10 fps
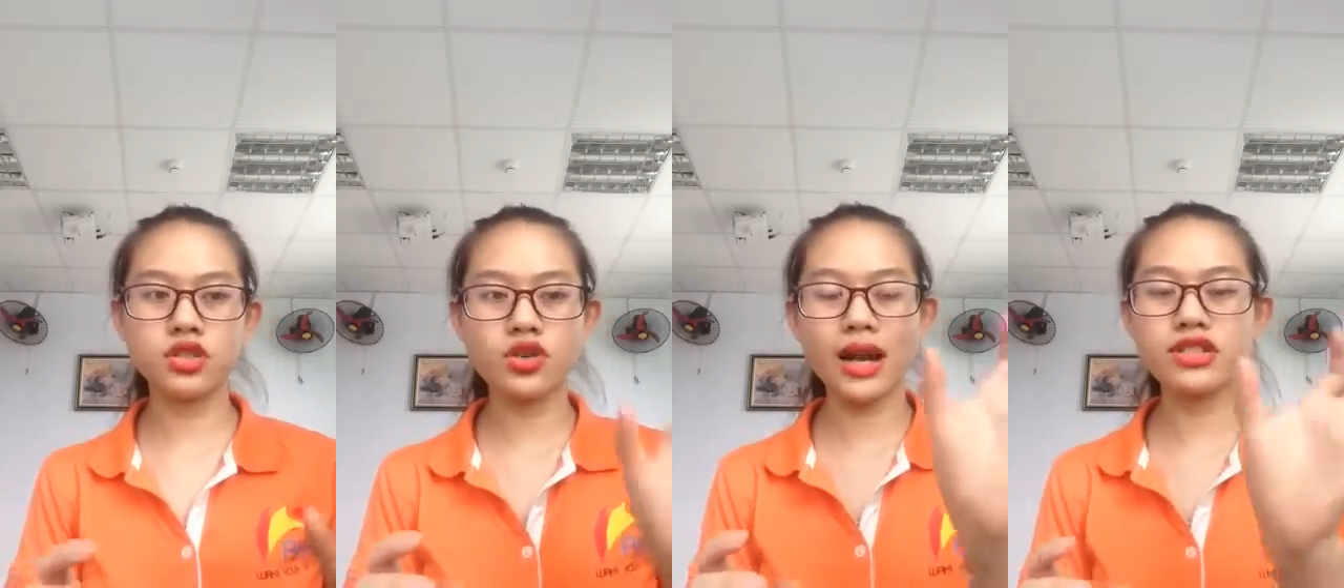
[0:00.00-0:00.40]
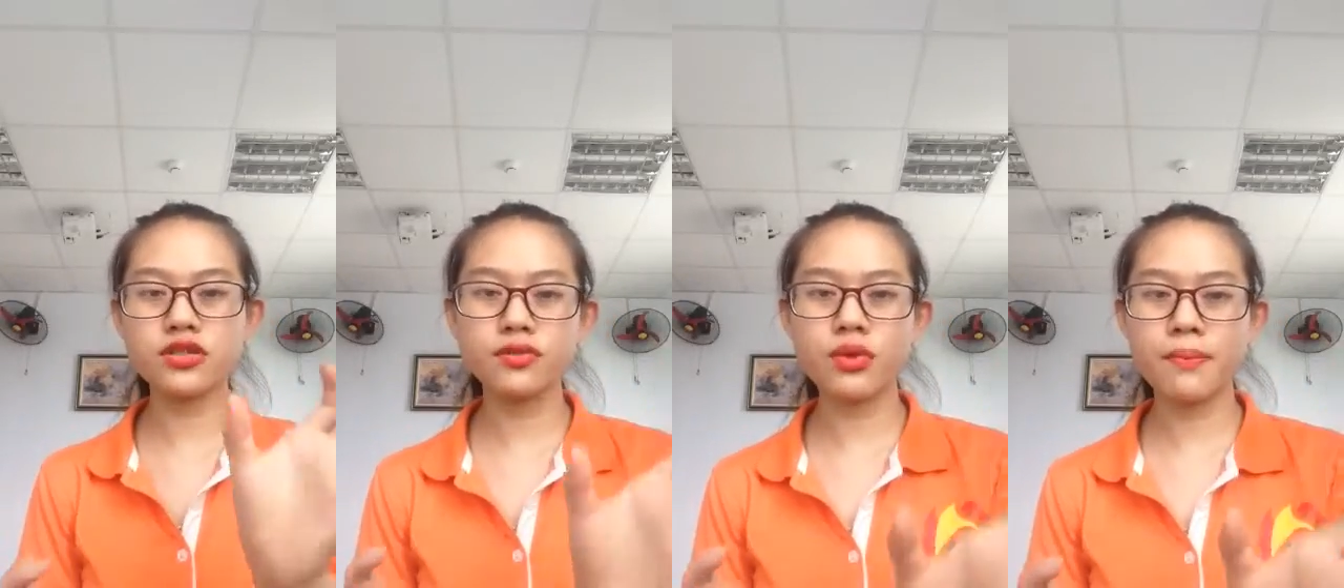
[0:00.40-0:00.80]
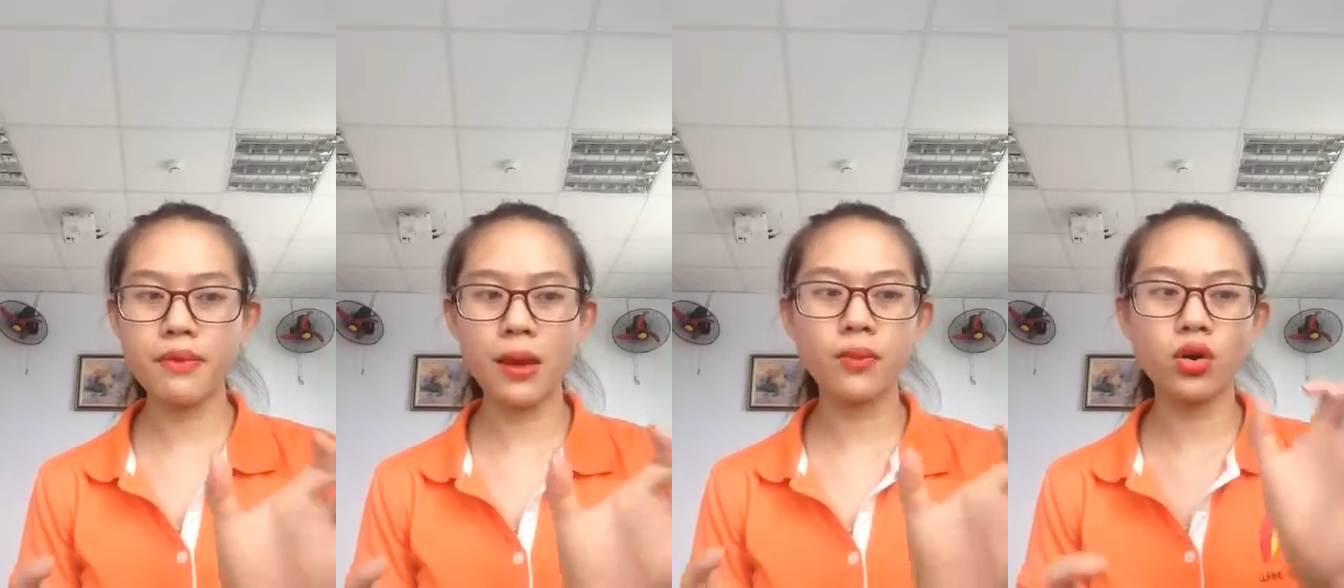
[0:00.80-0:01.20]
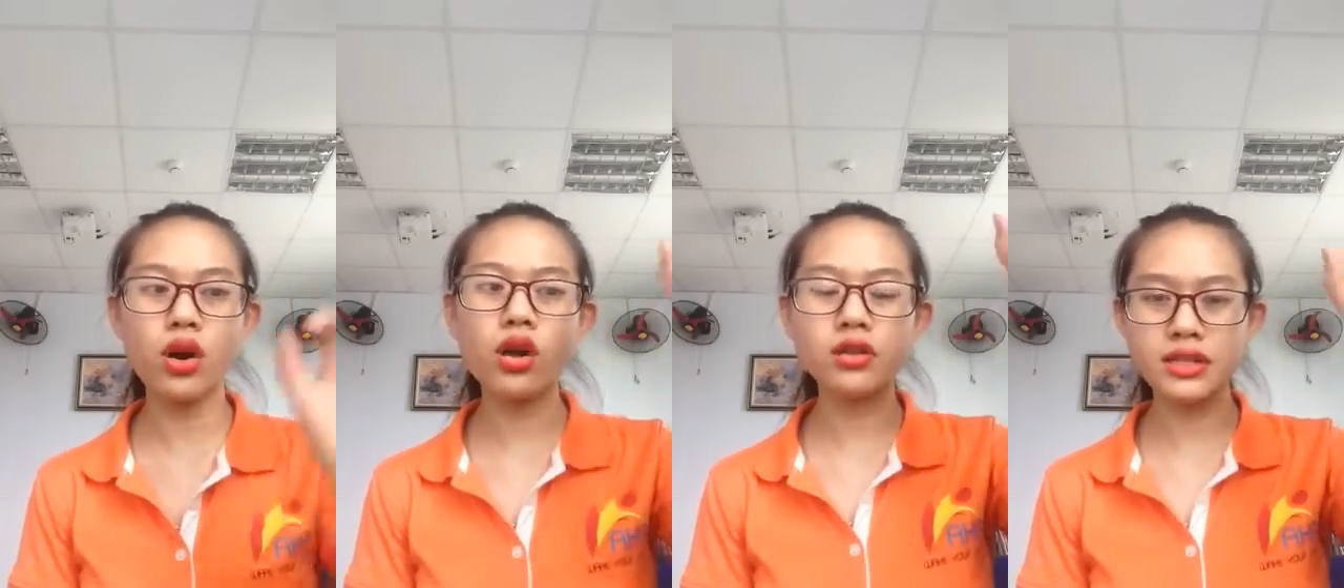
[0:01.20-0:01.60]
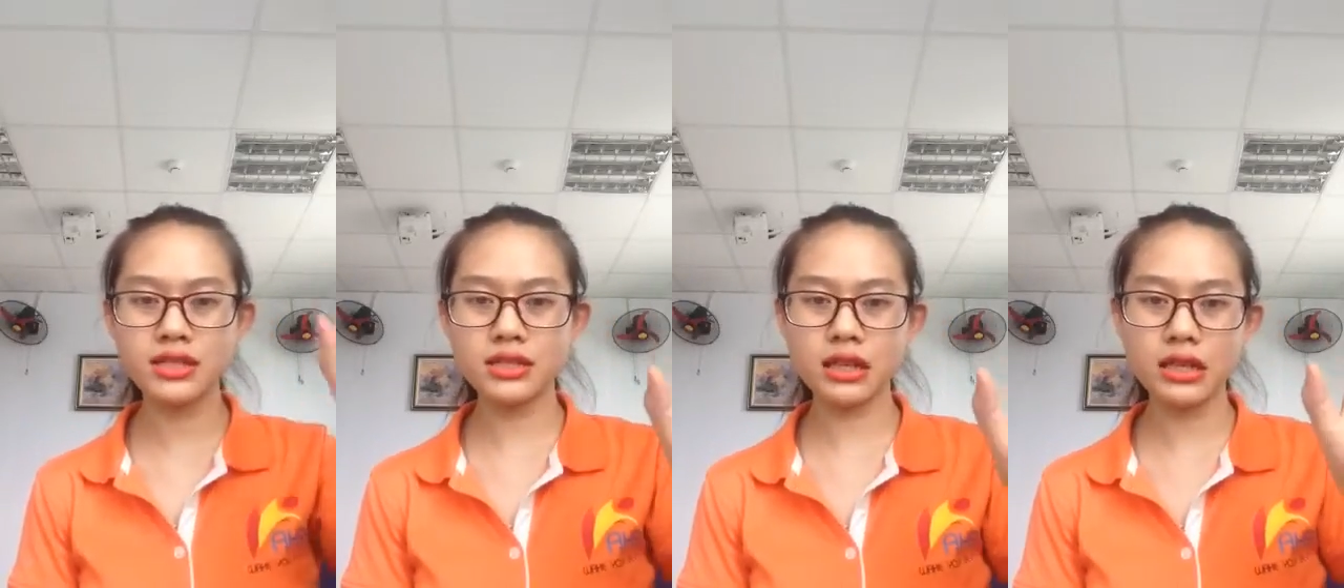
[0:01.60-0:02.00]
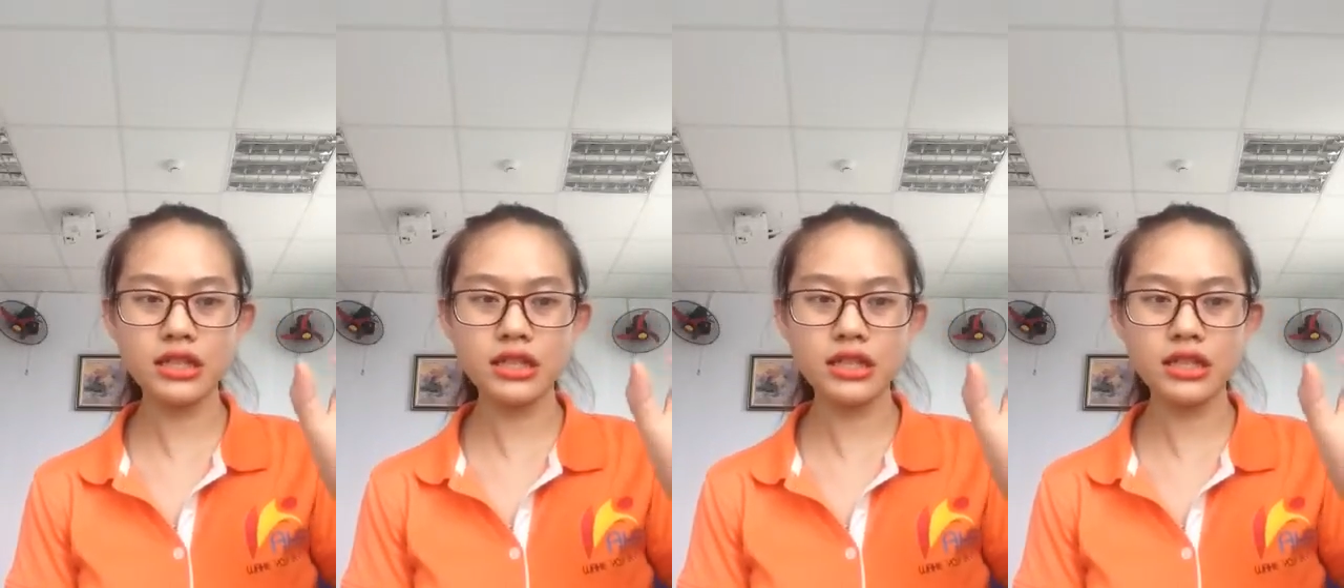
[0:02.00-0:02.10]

try to remember all these